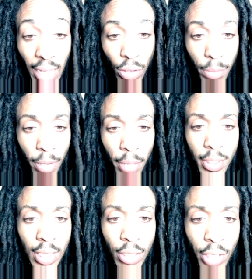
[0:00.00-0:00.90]
do it
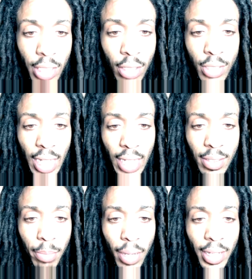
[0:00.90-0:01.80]
publicly, or he gonna taint
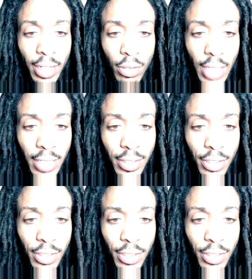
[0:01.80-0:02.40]
the body. He gonna taint the.